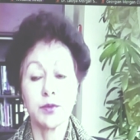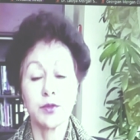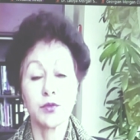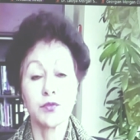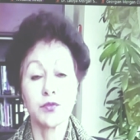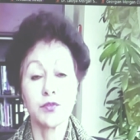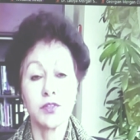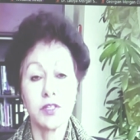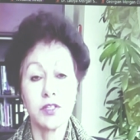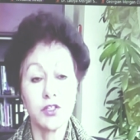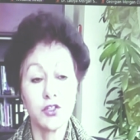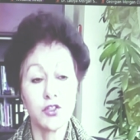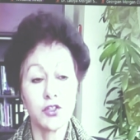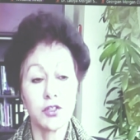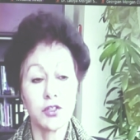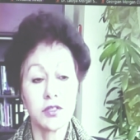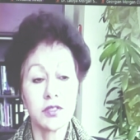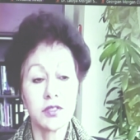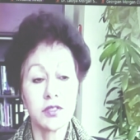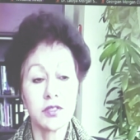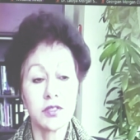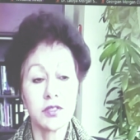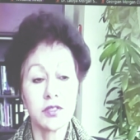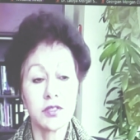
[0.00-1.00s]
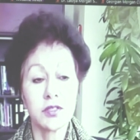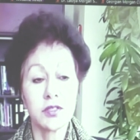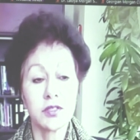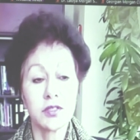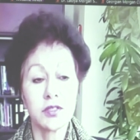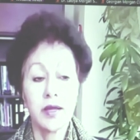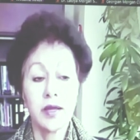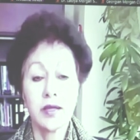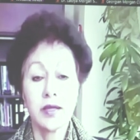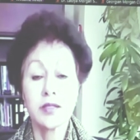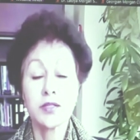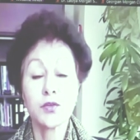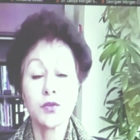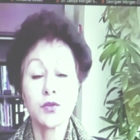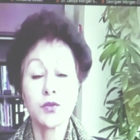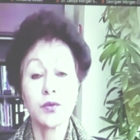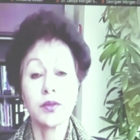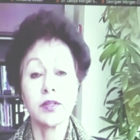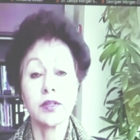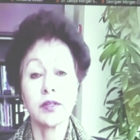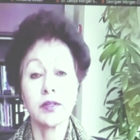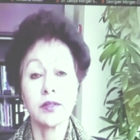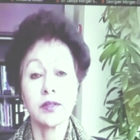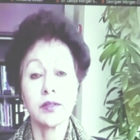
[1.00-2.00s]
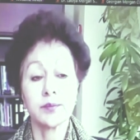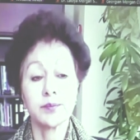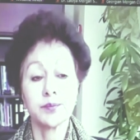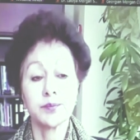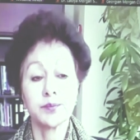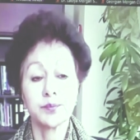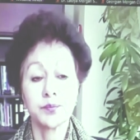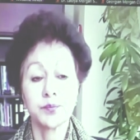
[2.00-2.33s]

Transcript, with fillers: of teachers is critical.